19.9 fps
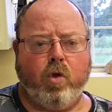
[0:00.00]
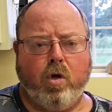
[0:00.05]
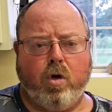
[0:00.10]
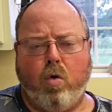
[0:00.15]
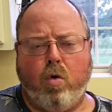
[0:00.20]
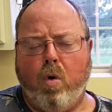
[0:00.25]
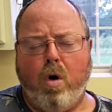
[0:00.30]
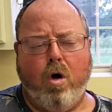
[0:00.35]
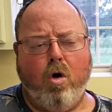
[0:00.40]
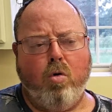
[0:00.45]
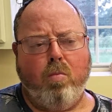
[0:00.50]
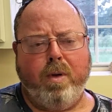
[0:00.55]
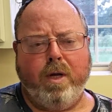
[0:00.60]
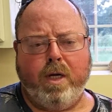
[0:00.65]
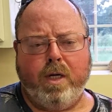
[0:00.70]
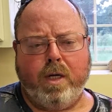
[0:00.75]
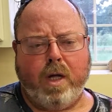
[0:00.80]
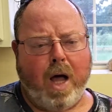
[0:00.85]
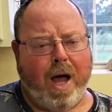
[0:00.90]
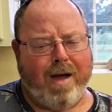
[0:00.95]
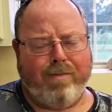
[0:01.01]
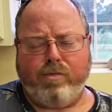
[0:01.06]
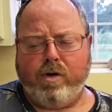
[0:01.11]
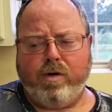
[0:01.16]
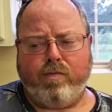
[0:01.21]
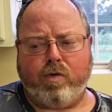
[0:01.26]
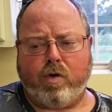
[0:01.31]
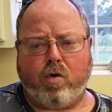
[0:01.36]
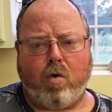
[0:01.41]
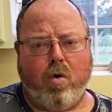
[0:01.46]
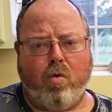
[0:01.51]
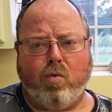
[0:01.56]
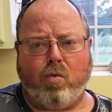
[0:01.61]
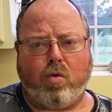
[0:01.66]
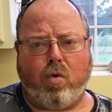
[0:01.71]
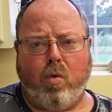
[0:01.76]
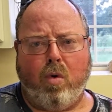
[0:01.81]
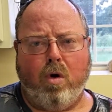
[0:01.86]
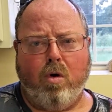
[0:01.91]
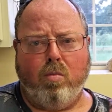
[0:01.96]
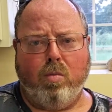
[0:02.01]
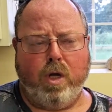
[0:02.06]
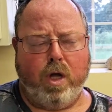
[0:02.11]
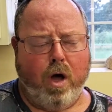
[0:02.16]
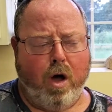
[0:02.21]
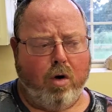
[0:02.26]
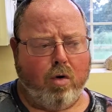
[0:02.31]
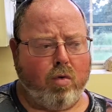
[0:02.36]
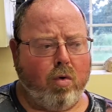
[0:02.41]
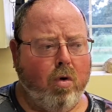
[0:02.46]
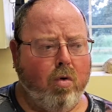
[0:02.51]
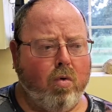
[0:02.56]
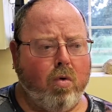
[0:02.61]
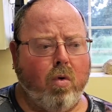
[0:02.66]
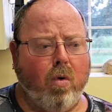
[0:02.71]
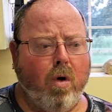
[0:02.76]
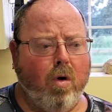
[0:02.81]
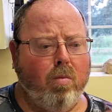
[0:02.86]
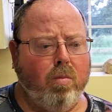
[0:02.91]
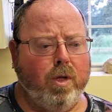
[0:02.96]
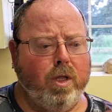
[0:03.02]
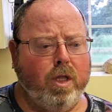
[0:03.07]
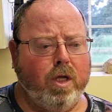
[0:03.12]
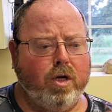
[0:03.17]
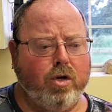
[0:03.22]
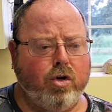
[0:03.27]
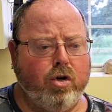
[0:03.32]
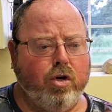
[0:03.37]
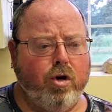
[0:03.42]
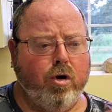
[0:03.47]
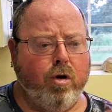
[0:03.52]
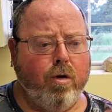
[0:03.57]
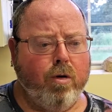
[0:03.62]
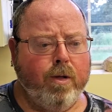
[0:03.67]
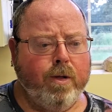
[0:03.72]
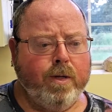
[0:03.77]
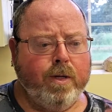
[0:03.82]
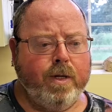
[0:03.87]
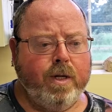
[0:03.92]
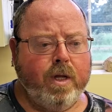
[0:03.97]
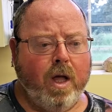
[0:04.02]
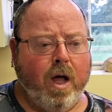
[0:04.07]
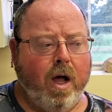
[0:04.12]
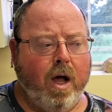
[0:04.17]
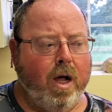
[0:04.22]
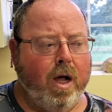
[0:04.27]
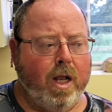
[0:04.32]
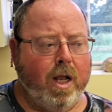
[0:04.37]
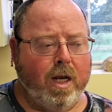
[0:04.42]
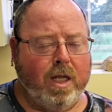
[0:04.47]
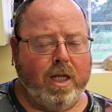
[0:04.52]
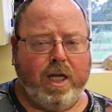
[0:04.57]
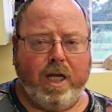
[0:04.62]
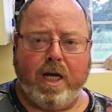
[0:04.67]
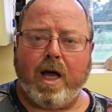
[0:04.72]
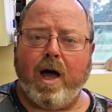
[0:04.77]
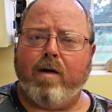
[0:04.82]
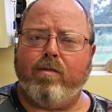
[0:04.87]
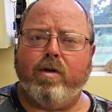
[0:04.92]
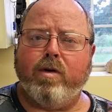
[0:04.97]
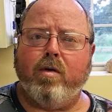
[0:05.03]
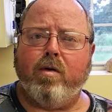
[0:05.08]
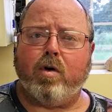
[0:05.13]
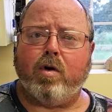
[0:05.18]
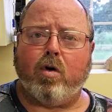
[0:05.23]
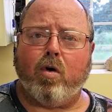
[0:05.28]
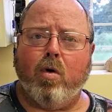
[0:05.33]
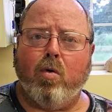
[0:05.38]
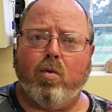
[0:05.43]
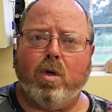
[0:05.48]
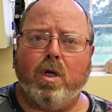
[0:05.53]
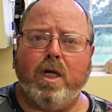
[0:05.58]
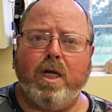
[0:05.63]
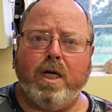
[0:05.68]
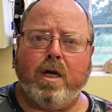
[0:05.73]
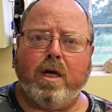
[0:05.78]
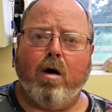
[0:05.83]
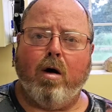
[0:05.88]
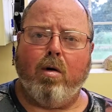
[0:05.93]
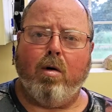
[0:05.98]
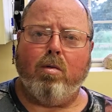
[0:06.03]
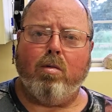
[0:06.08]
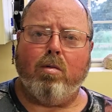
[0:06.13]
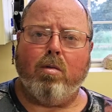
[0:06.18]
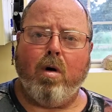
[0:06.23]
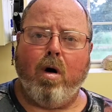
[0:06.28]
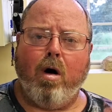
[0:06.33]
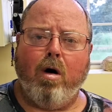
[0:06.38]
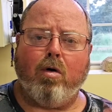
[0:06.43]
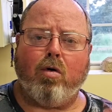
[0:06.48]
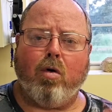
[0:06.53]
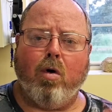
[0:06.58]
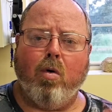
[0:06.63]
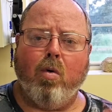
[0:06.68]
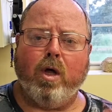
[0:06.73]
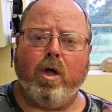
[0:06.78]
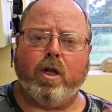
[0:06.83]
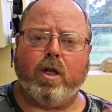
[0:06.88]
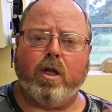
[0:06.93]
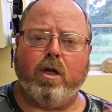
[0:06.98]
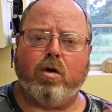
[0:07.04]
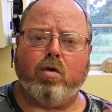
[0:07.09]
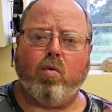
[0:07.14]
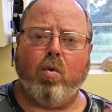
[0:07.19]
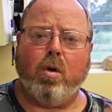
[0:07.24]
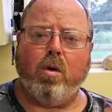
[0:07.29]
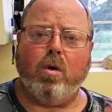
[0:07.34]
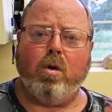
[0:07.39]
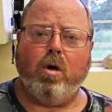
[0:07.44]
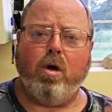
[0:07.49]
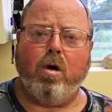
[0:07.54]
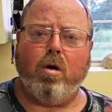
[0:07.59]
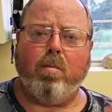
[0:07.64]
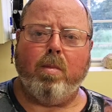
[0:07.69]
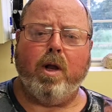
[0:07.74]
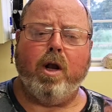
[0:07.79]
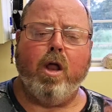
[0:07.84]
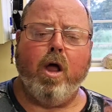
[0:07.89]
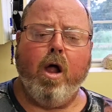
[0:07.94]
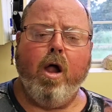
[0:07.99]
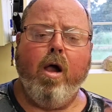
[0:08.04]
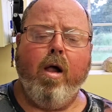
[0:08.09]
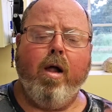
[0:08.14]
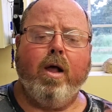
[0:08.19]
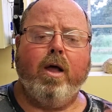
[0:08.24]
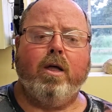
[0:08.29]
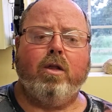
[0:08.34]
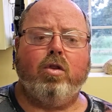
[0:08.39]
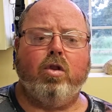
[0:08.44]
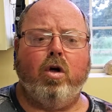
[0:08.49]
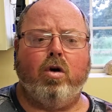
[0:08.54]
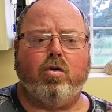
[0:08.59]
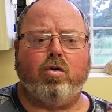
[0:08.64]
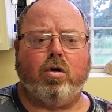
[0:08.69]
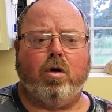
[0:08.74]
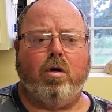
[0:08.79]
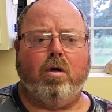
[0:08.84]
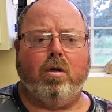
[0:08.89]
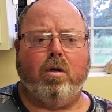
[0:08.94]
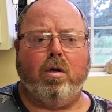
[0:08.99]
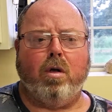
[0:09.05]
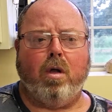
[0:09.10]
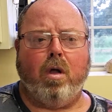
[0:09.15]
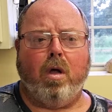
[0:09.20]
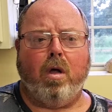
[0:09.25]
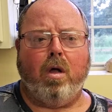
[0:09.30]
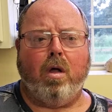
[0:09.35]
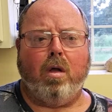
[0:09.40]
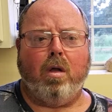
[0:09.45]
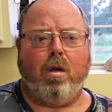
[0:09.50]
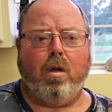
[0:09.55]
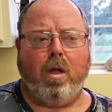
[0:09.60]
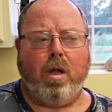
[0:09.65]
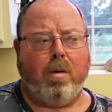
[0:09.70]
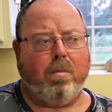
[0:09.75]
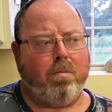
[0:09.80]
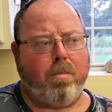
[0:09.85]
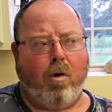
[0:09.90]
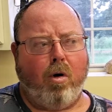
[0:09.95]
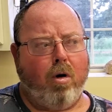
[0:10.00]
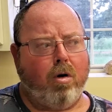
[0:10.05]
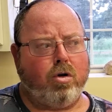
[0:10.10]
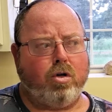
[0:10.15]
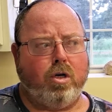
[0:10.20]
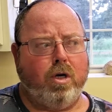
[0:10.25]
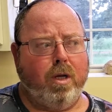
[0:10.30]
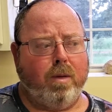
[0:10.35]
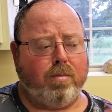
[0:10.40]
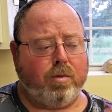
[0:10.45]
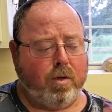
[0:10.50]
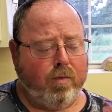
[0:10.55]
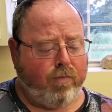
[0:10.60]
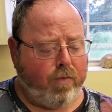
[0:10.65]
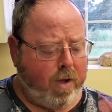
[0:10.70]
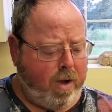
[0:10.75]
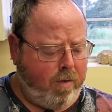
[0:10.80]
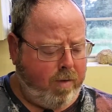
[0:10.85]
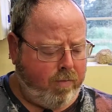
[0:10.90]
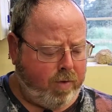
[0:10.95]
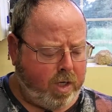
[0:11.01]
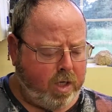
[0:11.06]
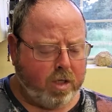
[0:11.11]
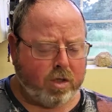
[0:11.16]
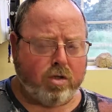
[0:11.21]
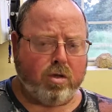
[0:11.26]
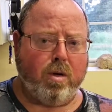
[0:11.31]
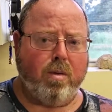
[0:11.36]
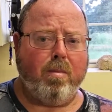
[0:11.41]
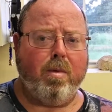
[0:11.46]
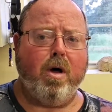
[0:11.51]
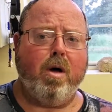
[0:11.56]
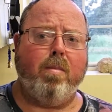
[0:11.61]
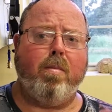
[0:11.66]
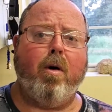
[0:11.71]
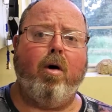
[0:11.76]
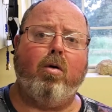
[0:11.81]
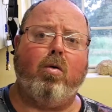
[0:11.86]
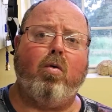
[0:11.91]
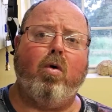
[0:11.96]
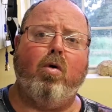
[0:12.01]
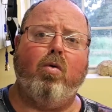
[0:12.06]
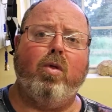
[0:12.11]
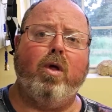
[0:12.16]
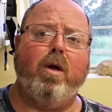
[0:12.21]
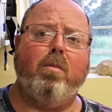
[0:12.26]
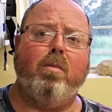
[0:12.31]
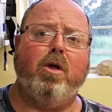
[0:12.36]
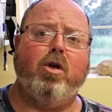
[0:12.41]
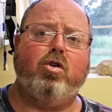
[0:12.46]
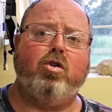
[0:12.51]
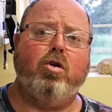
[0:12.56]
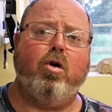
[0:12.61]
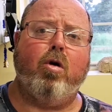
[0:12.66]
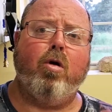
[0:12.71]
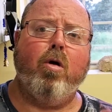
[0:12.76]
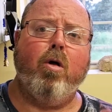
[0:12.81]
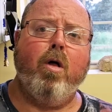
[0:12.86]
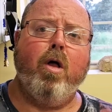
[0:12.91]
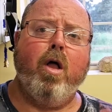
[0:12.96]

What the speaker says: Carobi, I've never grown Carobi. I'll grow Carobi this year. Leek, I've never grown leek. I'll grow it this year. But there's and parsnips, if I ever get some up, I'll grow them this year.